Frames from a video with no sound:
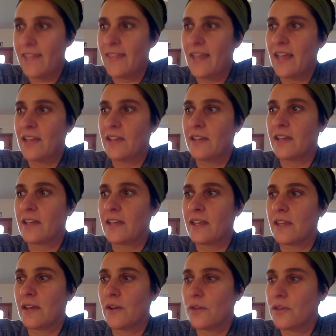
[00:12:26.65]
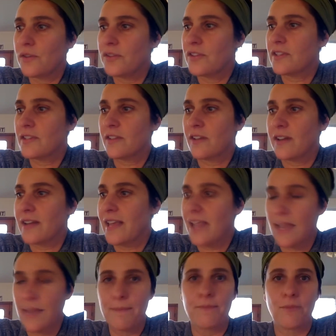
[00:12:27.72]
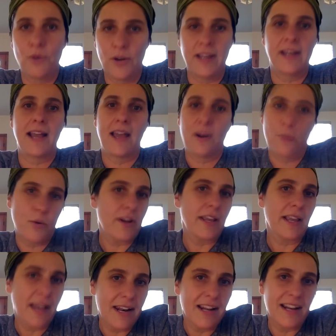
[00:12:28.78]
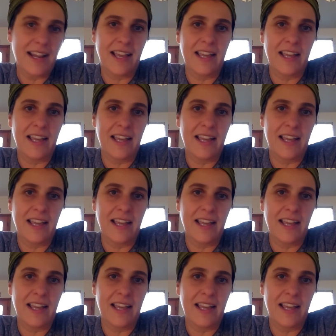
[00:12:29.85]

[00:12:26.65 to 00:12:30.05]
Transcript: And then you know, you just got to keep working at it, working at it.